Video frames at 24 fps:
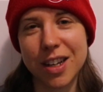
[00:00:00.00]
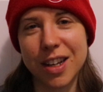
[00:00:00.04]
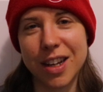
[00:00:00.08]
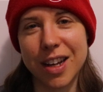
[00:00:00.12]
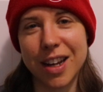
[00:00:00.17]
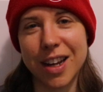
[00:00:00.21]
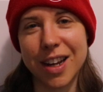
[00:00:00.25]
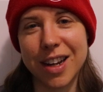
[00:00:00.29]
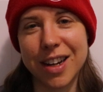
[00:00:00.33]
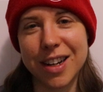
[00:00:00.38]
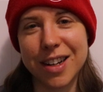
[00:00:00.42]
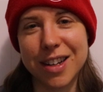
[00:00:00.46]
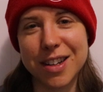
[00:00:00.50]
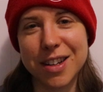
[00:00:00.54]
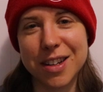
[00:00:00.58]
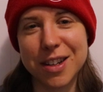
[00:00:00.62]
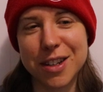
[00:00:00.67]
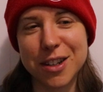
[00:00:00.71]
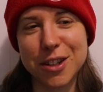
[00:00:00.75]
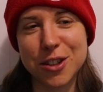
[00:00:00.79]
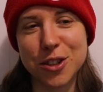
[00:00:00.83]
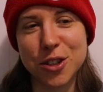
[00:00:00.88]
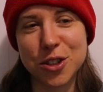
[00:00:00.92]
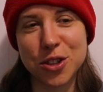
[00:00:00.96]
and
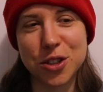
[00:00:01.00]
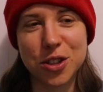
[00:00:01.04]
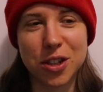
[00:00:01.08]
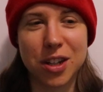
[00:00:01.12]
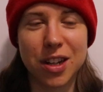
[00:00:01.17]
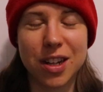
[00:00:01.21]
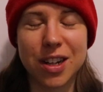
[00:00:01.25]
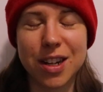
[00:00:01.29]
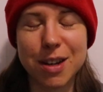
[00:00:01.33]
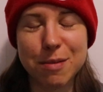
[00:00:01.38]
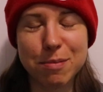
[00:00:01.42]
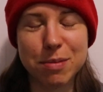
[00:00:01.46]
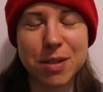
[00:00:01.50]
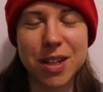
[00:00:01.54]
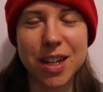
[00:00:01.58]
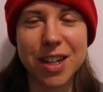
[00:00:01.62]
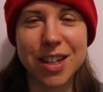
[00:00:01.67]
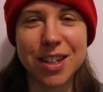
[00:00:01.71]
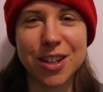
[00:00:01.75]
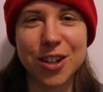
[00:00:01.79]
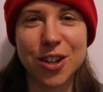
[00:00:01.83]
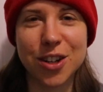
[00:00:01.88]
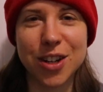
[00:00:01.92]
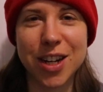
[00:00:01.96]
just an
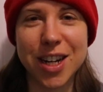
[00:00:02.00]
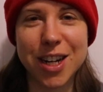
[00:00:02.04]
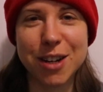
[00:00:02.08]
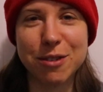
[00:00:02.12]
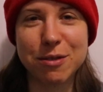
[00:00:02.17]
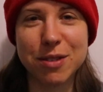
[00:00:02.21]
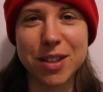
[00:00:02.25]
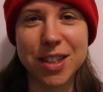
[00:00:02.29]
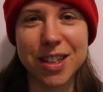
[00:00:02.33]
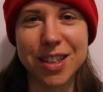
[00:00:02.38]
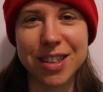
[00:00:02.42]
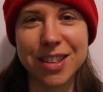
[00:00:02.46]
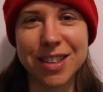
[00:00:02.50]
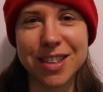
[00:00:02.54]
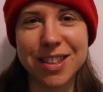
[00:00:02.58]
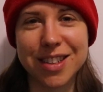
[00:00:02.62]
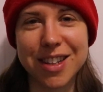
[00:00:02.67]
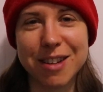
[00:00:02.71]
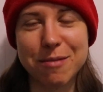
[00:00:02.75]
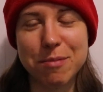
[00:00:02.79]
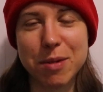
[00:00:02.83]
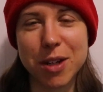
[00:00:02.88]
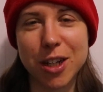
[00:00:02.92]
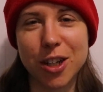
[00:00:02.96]
update on how things
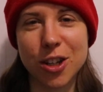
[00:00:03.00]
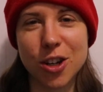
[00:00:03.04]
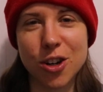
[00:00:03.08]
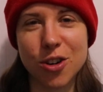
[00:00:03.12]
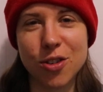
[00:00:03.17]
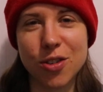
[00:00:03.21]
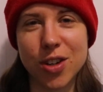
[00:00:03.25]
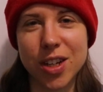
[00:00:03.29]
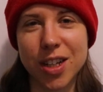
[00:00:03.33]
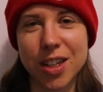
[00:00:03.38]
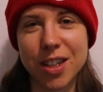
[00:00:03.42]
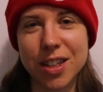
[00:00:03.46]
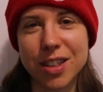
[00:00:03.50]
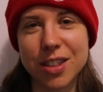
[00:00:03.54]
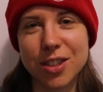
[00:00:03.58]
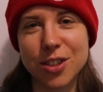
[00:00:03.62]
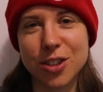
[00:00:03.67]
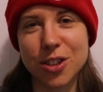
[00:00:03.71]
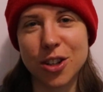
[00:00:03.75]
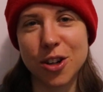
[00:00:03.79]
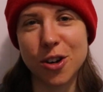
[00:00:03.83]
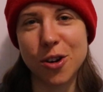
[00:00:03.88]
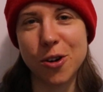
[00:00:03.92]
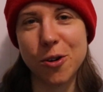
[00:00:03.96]
have been going.
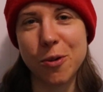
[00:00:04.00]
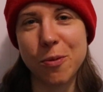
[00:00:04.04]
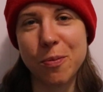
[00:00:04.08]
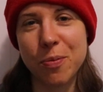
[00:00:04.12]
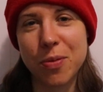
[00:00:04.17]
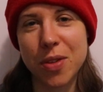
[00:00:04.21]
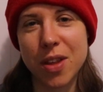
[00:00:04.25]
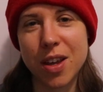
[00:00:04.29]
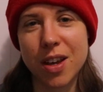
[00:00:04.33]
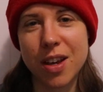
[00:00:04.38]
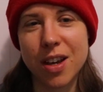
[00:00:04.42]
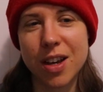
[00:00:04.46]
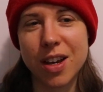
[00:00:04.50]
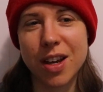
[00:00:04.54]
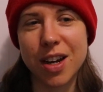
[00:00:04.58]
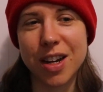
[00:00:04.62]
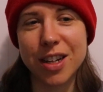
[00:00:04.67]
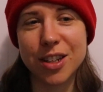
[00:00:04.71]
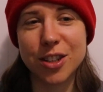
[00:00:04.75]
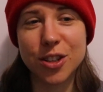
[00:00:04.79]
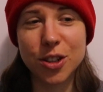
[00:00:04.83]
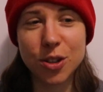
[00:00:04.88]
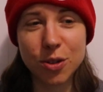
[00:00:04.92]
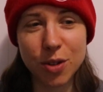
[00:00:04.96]
So
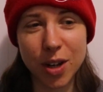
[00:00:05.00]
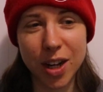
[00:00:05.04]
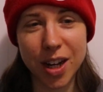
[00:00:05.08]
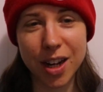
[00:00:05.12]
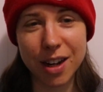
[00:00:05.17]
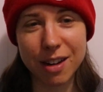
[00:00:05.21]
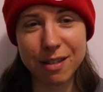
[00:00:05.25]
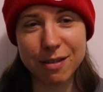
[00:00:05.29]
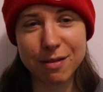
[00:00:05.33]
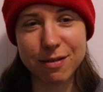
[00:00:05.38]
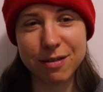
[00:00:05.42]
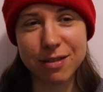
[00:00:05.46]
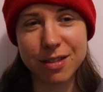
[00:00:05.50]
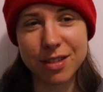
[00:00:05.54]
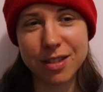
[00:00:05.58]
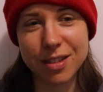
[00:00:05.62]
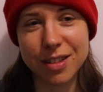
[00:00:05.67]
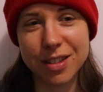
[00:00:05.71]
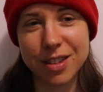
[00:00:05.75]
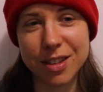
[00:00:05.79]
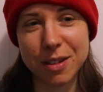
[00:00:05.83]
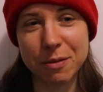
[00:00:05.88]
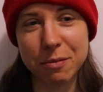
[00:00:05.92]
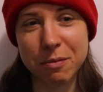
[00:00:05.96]
I do have
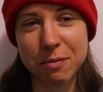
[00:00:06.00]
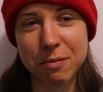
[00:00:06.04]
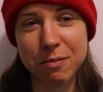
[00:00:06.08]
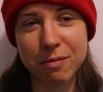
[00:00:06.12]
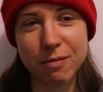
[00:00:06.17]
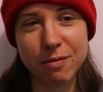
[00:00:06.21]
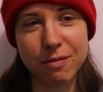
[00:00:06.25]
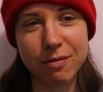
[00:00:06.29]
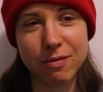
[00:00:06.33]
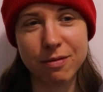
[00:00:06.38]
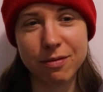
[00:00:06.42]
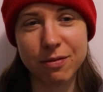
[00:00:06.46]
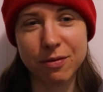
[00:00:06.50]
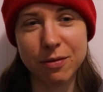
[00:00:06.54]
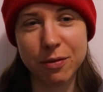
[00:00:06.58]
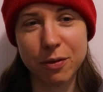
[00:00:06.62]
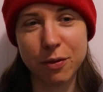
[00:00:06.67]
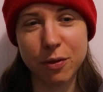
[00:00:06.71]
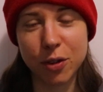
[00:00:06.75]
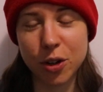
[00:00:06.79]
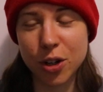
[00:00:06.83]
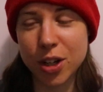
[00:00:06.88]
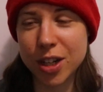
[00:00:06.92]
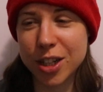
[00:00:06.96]
some
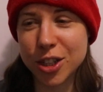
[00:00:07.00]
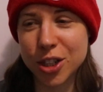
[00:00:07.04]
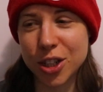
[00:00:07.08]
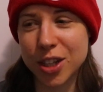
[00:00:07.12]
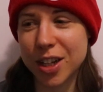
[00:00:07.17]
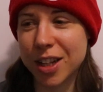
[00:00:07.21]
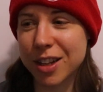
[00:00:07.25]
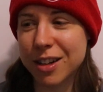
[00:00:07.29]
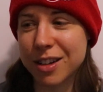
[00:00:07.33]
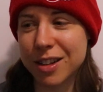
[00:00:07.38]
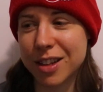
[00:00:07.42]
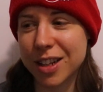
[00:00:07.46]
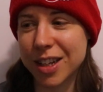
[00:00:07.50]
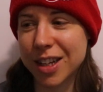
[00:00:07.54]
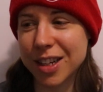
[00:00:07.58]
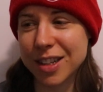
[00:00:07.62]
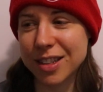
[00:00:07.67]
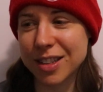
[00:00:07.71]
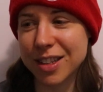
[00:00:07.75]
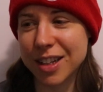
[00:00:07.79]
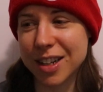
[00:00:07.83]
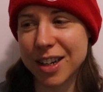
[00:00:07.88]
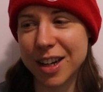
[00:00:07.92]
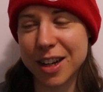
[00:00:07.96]
footage and other
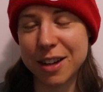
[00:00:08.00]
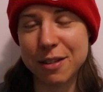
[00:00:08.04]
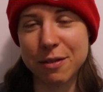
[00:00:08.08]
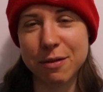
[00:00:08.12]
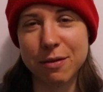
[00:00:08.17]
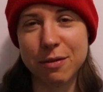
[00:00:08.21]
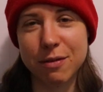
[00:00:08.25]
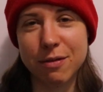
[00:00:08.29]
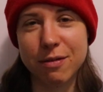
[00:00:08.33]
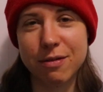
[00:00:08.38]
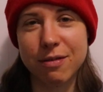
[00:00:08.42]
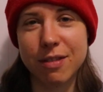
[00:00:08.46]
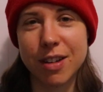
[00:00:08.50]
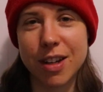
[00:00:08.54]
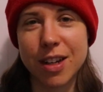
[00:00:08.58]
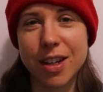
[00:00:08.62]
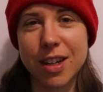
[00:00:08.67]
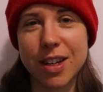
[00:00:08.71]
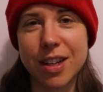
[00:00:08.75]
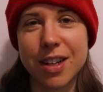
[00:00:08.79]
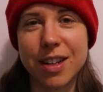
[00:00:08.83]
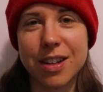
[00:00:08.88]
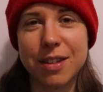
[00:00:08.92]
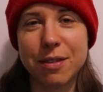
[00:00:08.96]
things that I've
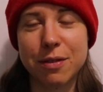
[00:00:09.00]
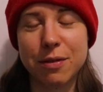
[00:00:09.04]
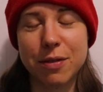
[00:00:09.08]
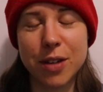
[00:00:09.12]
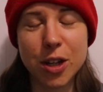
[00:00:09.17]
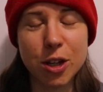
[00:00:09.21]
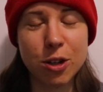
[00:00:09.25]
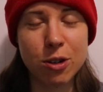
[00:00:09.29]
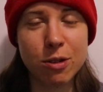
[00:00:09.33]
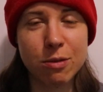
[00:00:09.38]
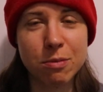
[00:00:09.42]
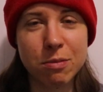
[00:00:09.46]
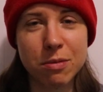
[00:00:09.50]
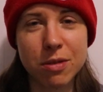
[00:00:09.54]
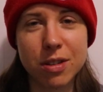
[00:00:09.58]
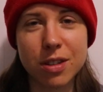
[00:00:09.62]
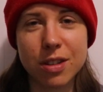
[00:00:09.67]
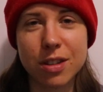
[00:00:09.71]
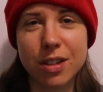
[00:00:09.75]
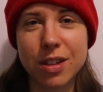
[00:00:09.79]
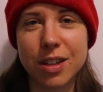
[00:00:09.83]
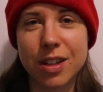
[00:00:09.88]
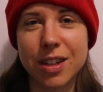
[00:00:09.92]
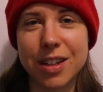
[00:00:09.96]

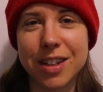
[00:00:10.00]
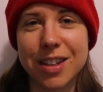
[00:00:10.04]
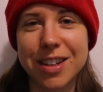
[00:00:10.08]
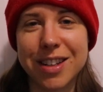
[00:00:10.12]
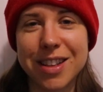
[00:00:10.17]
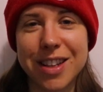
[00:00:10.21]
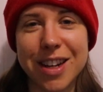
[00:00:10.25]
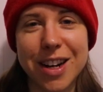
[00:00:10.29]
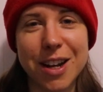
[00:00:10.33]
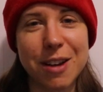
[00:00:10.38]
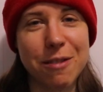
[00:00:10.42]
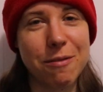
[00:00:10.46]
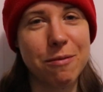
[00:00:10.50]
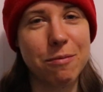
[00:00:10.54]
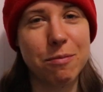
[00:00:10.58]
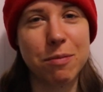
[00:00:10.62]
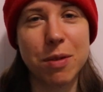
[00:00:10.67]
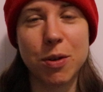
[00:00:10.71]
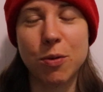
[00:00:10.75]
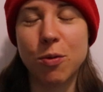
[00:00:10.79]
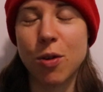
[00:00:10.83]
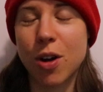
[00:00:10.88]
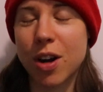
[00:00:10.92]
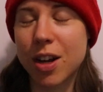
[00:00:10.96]
filmed that I've
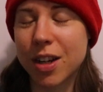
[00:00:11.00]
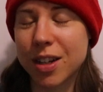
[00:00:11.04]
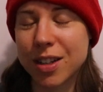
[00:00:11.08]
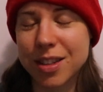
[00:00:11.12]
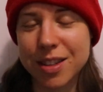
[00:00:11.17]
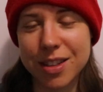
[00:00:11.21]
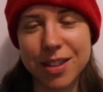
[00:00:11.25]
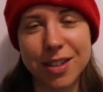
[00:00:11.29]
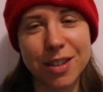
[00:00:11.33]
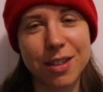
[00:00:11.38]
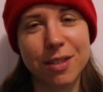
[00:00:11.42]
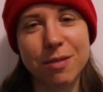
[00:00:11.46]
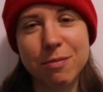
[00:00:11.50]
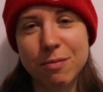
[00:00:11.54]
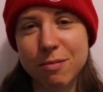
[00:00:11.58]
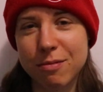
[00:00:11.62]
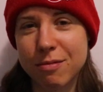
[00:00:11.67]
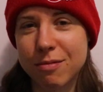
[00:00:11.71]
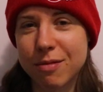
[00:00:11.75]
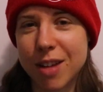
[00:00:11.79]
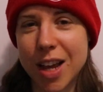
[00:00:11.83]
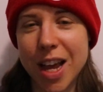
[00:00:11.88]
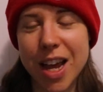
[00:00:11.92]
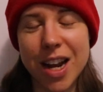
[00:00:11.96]
been wanting to
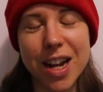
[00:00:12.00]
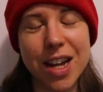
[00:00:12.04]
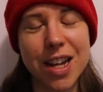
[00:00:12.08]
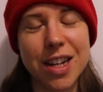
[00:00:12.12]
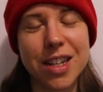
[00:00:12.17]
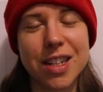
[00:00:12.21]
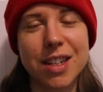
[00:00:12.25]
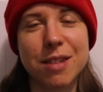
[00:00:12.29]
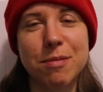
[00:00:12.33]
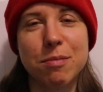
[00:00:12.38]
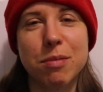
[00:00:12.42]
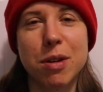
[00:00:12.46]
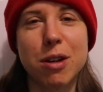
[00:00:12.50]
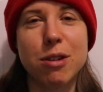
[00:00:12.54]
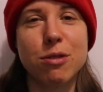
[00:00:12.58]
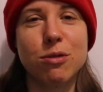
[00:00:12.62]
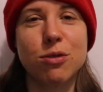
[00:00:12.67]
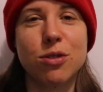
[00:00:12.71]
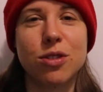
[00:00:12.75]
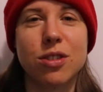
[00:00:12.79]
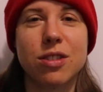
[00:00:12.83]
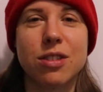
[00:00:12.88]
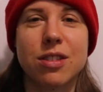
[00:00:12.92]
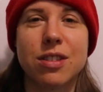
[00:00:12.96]
edit and
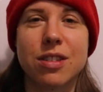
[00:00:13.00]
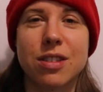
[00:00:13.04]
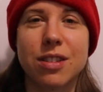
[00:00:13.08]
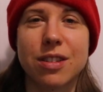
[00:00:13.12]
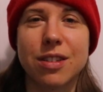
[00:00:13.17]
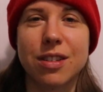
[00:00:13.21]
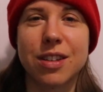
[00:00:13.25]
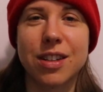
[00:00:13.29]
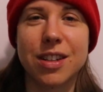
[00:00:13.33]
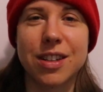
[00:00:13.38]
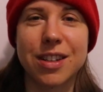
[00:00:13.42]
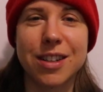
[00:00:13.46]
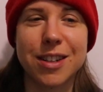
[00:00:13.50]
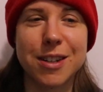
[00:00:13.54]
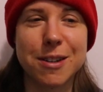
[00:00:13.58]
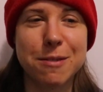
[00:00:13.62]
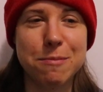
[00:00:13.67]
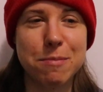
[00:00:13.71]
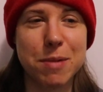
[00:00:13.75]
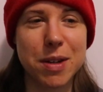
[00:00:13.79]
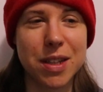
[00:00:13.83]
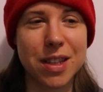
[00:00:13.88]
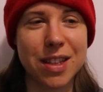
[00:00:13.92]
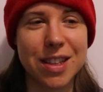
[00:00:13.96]
post,
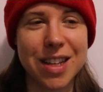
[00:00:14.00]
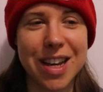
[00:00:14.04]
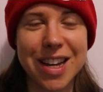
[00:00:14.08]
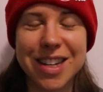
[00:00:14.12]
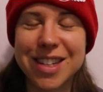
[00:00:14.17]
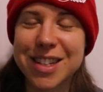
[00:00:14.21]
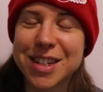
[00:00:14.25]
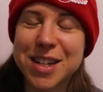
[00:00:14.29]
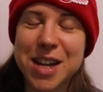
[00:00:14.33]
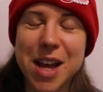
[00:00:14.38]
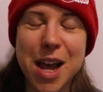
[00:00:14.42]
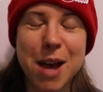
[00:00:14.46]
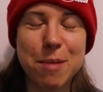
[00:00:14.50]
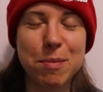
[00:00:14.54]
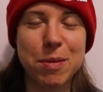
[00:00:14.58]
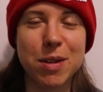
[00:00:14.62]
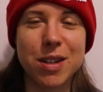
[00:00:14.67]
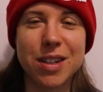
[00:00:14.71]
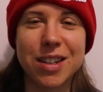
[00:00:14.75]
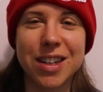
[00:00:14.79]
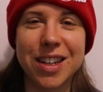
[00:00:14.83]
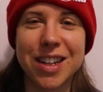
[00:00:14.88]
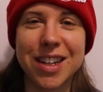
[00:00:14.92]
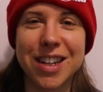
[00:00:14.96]
but that didn't
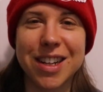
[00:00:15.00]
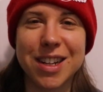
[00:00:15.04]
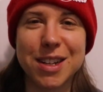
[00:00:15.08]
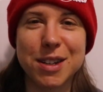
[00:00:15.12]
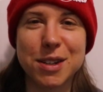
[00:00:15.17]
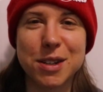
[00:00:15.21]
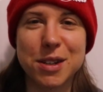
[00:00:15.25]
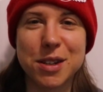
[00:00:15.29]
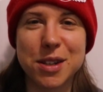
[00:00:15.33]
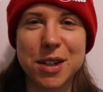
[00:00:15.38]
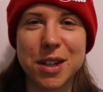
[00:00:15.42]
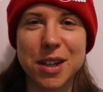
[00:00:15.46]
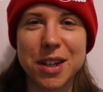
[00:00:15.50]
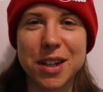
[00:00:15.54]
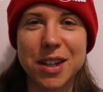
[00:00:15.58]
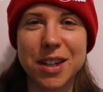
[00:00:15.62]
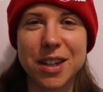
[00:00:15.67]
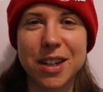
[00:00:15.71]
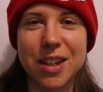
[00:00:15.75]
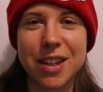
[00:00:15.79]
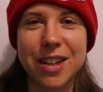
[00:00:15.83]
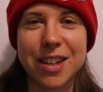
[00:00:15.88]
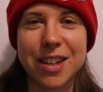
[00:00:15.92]
happen, and